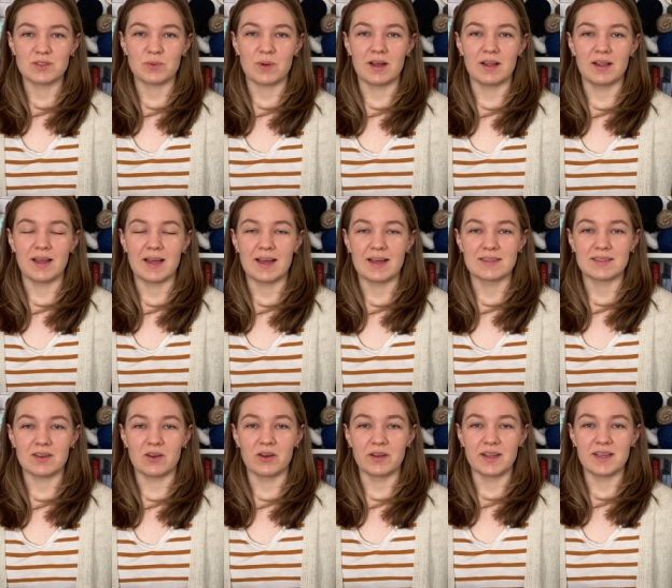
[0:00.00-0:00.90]
well as
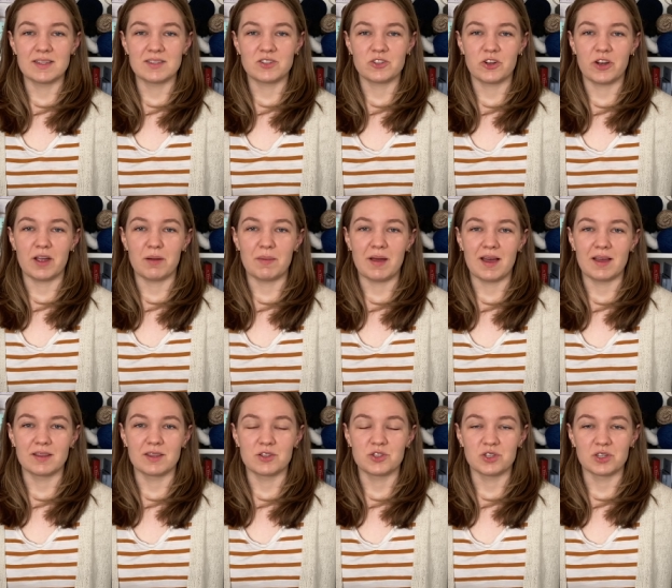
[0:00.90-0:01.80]
on Instagram
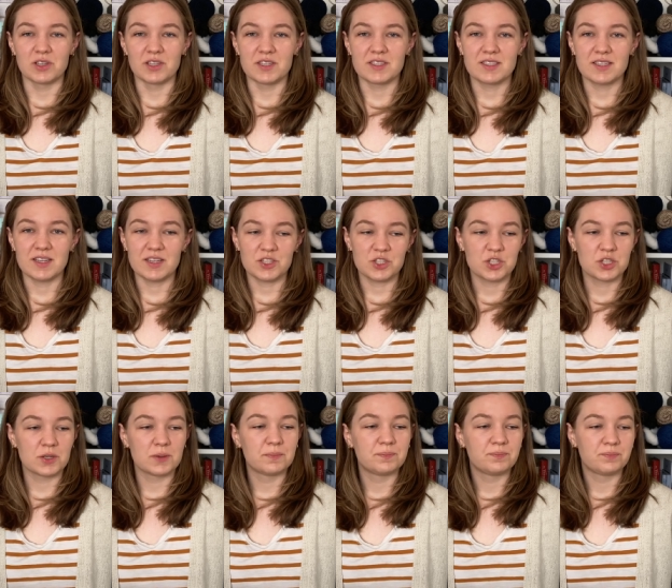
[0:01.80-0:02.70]
at the Shoogly Stitch.
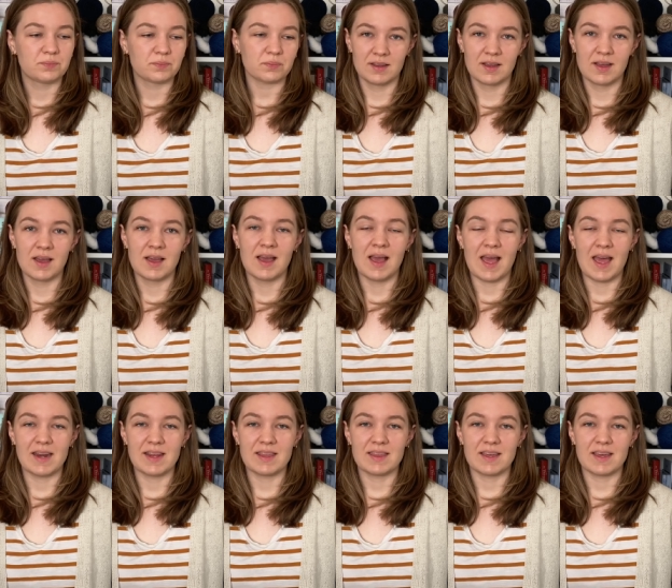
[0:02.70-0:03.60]

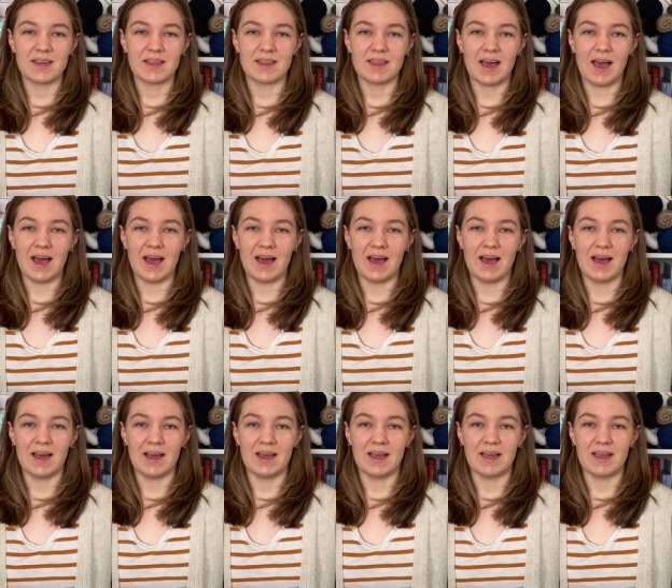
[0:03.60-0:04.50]
Anything that
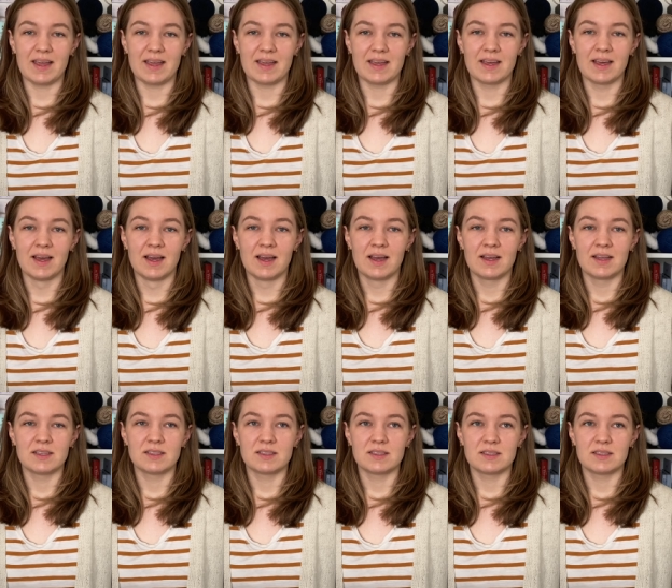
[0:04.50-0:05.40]
I
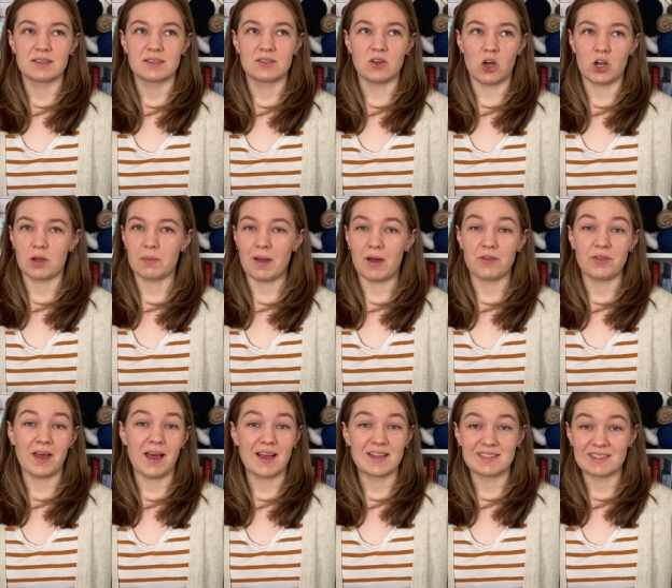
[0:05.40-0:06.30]
talk about
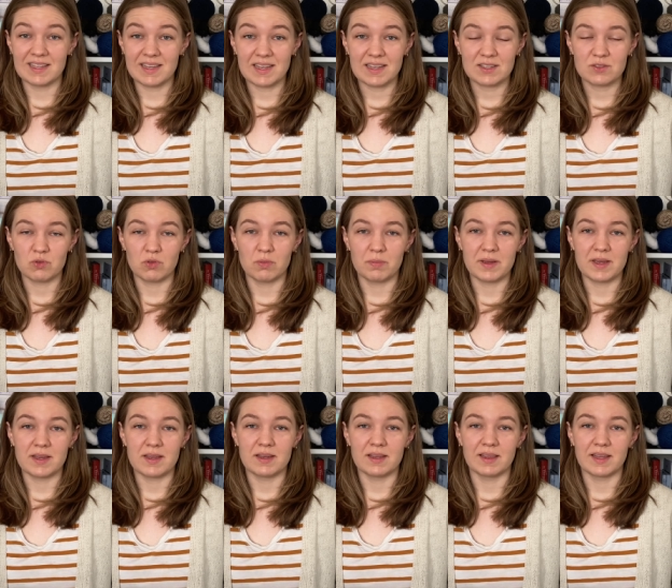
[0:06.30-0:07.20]
that has links will
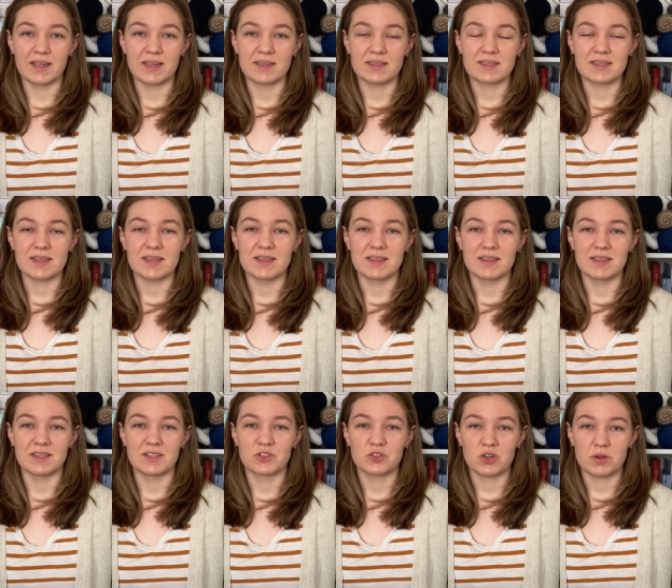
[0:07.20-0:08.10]
be linked in
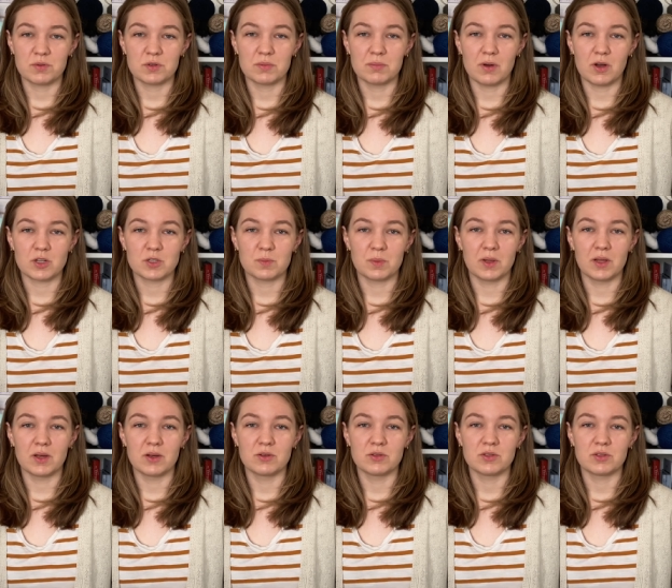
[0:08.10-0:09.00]
the description box
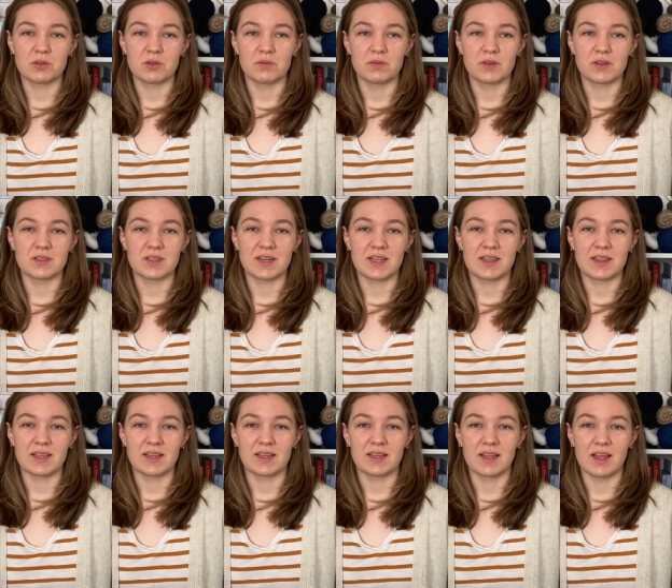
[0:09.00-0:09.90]
below, so if there's
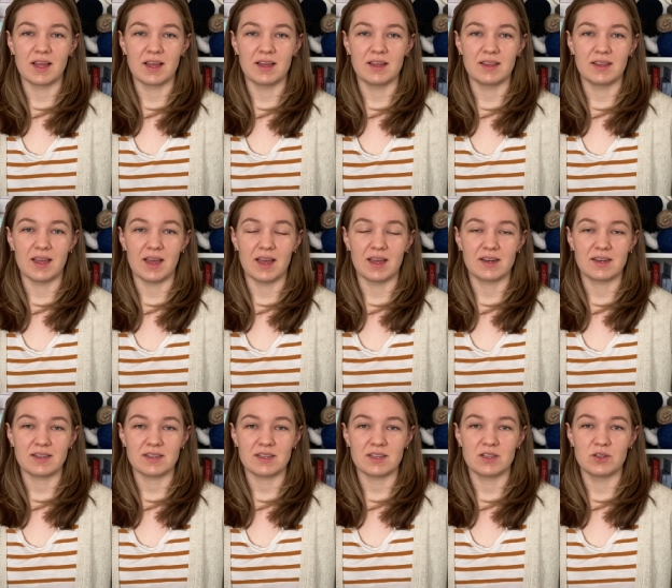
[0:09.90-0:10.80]
anything
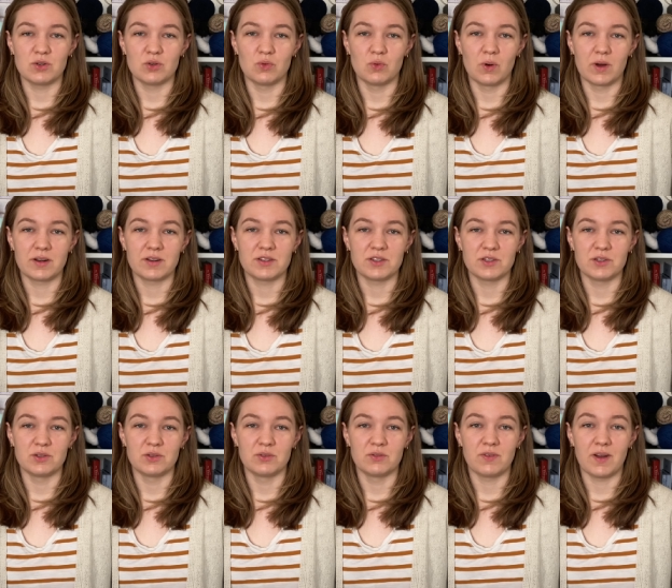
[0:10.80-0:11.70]
that you want
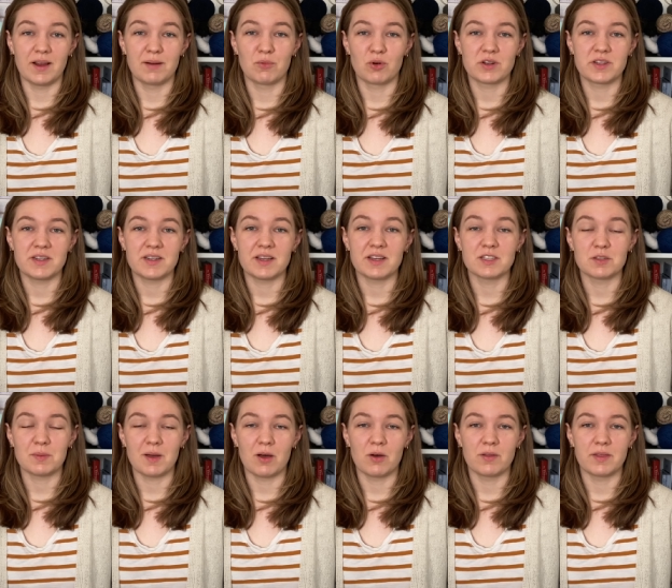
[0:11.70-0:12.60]
to find more details
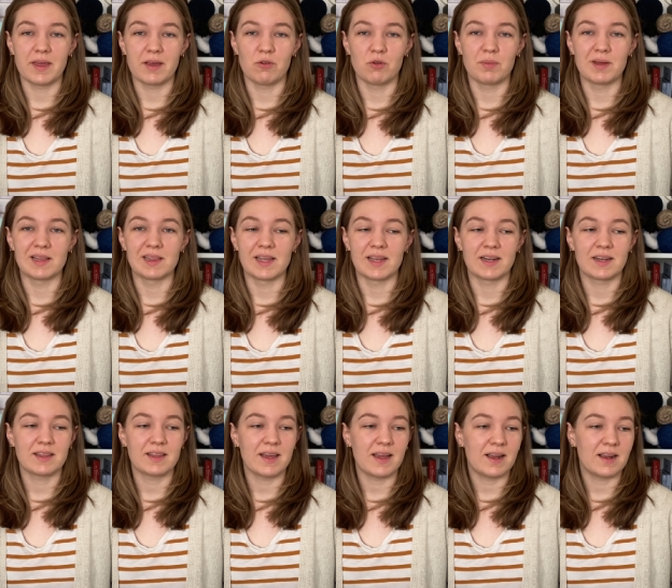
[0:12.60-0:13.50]
about, they will be
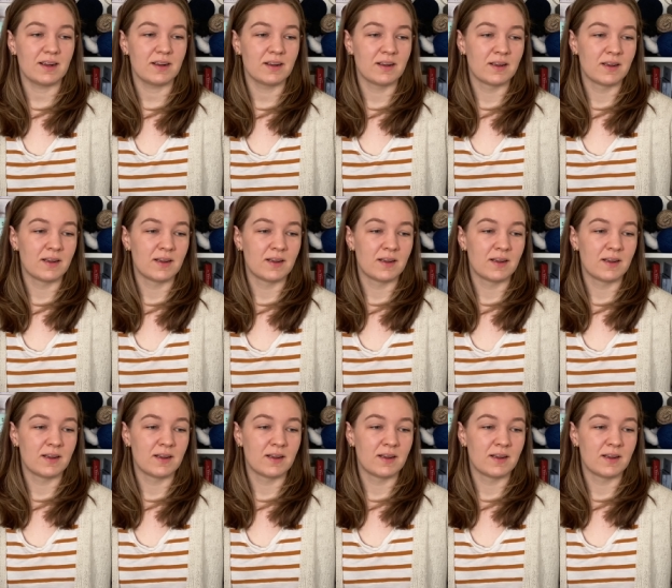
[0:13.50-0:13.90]
linked there.